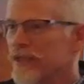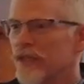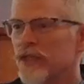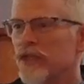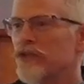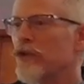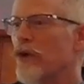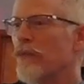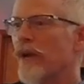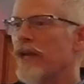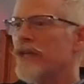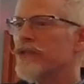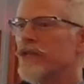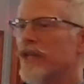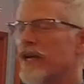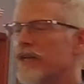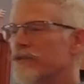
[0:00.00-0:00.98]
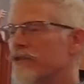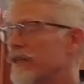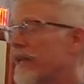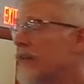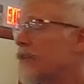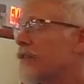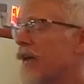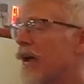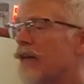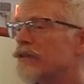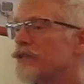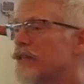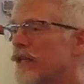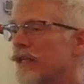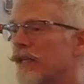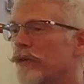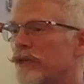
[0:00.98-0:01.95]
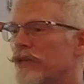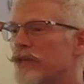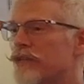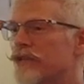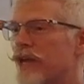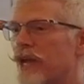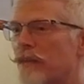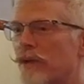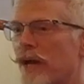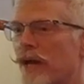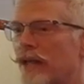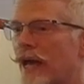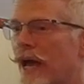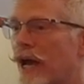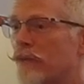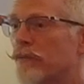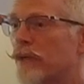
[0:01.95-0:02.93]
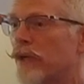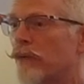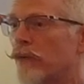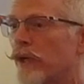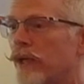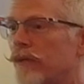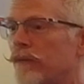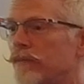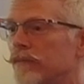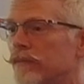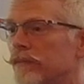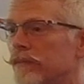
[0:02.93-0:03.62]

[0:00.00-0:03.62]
that just don't make sense, and they sound silly when you say them out loud. But we,